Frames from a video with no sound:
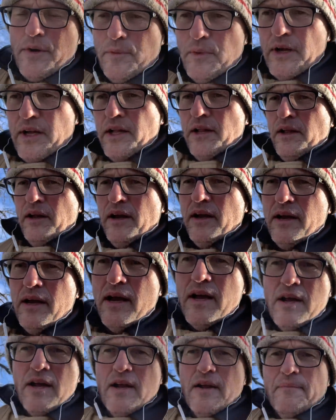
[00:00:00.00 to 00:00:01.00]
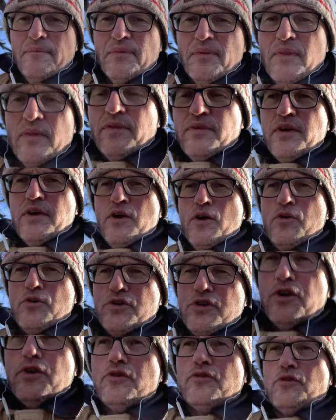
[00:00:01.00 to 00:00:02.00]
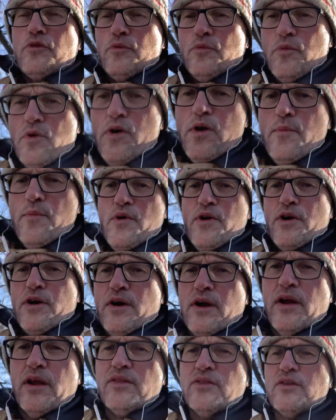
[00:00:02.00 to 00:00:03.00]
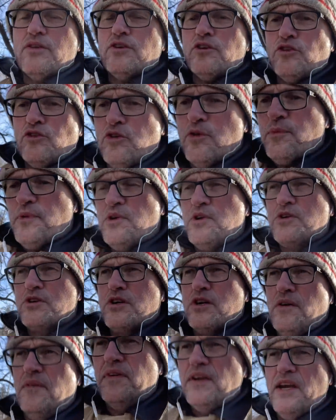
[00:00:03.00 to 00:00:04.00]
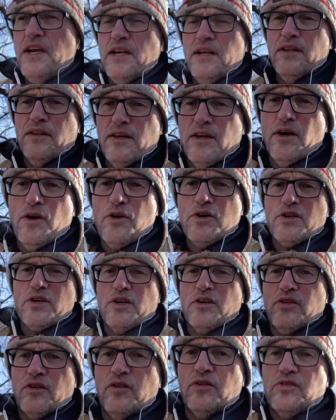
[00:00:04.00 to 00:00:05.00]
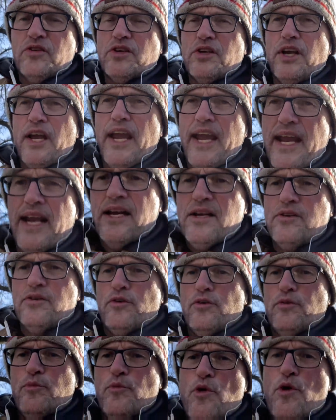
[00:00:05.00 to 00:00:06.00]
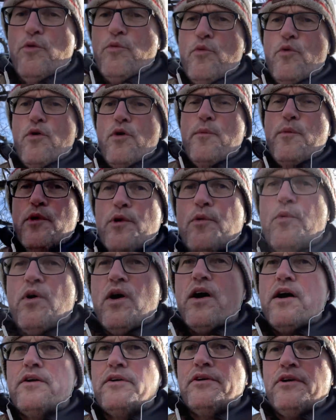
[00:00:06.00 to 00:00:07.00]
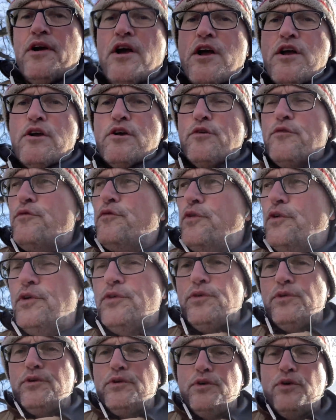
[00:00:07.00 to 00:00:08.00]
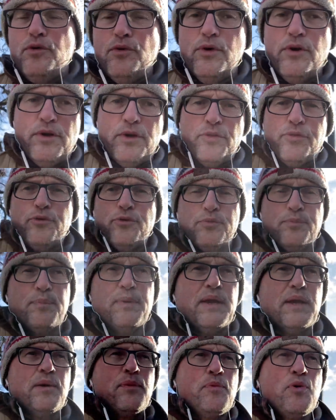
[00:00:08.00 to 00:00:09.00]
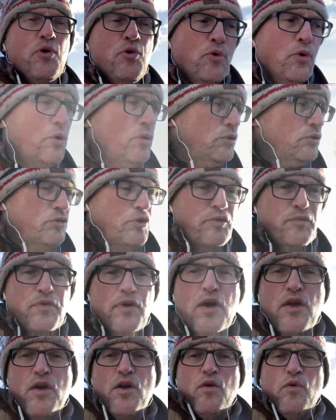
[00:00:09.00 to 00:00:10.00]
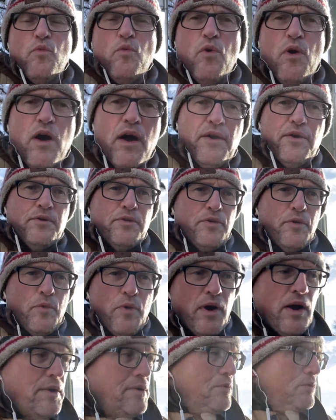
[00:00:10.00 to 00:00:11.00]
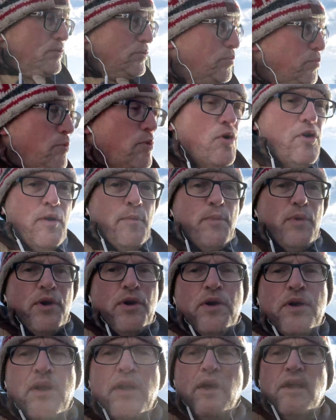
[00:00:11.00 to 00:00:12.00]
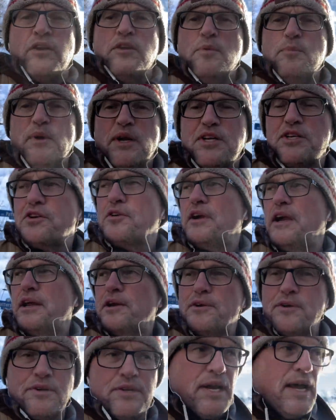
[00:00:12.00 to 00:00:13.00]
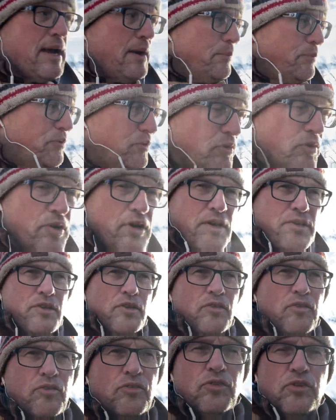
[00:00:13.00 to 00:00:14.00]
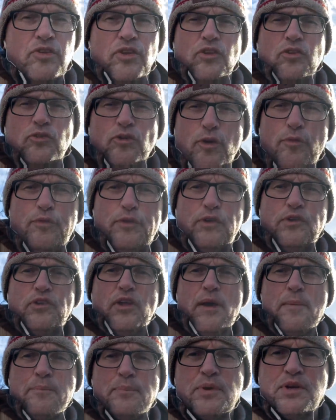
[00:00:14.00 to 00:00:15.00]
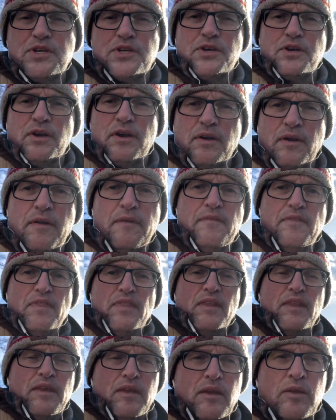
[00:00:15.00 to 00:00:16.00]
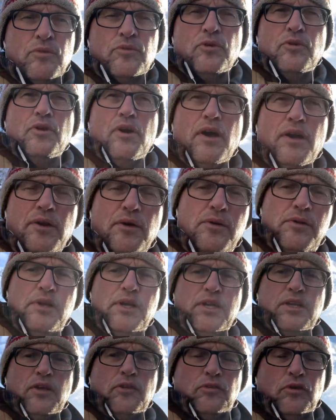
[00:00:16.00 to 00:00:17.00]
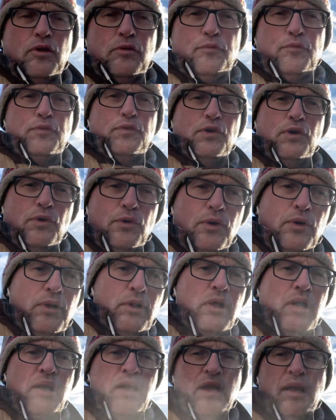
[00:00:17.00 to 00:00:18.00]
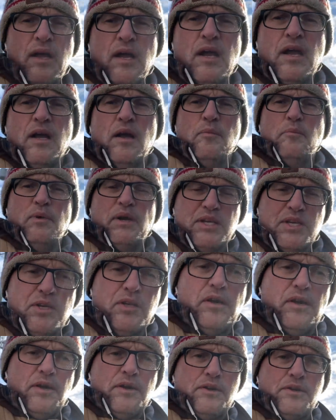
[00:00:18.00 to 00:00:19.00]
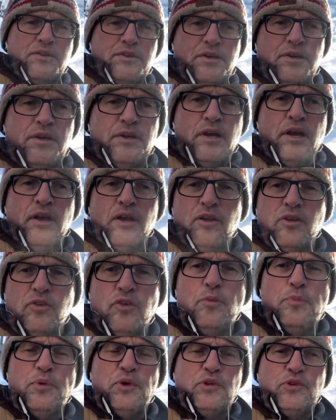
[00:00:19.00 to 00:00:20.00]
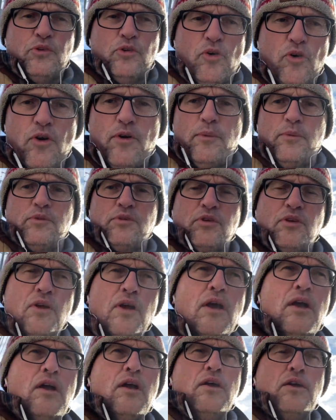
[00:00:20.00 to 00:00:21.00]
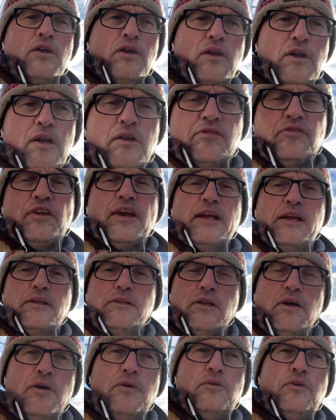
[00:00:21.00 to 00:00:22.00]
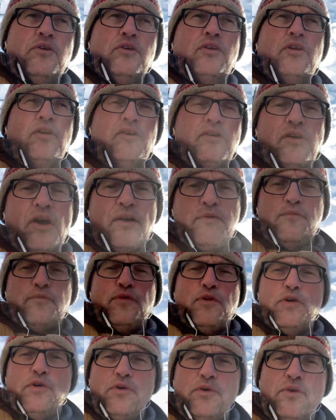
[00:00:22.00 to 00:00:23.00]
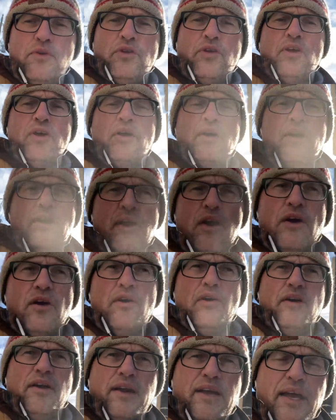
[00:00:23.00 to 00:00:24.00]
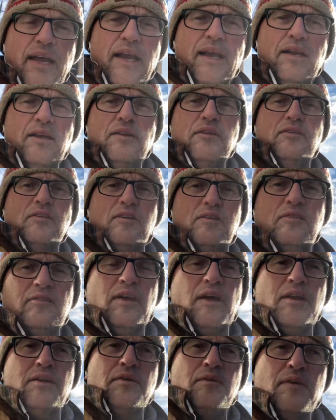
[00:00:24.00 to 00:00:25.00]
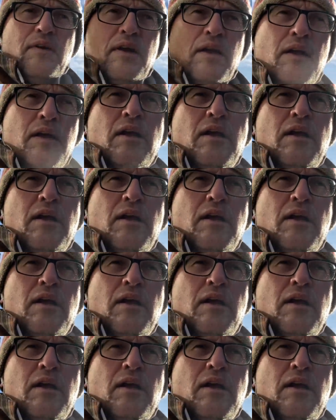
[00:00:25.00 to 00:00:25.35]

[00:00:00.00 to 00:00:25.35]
Well, the oceans are warmer. The distribution of heat in the oceans has changed. There's more warmer water further north. There's big pools of water. The water is warmer to much greater depths. It's not just sea surface temperature. So not only does it fuel much larger superstorms, cyclones, typhoons, hurricanes, etc.